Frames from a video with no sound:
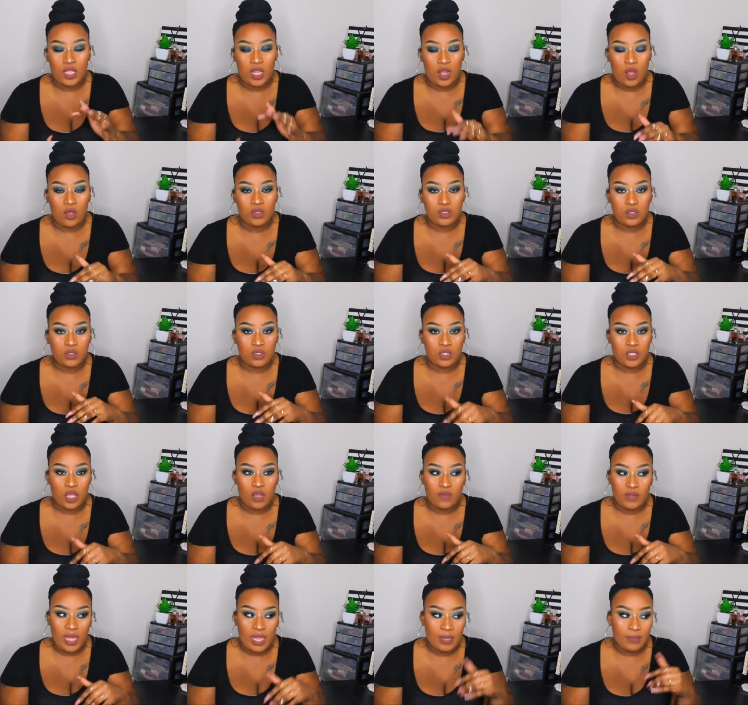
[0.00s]
they also
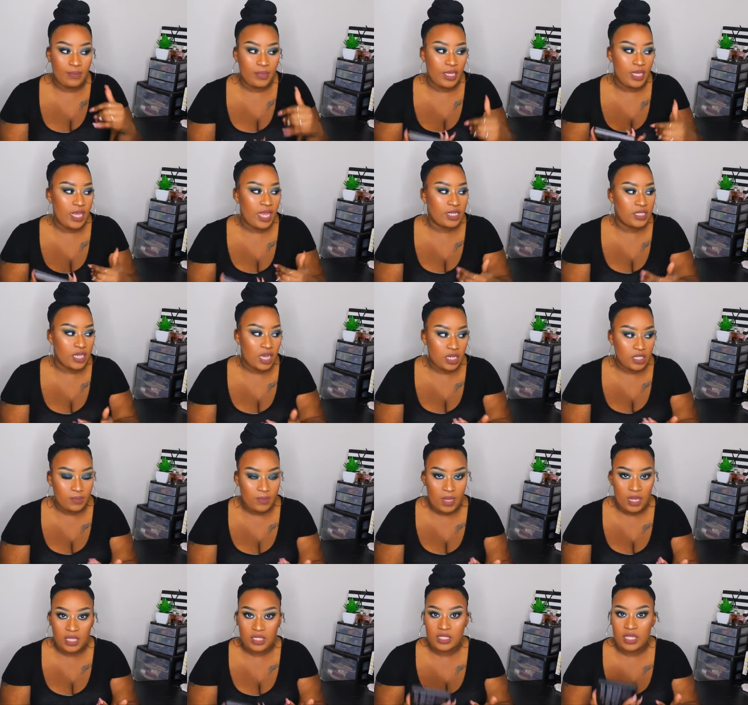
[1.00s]
sell like BH
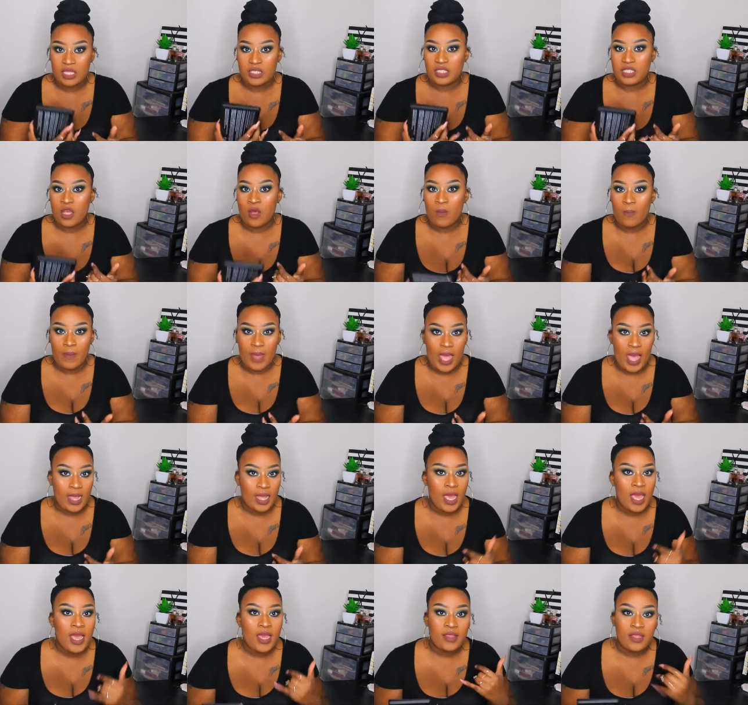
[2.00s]
Cosmetics. They sell MAC.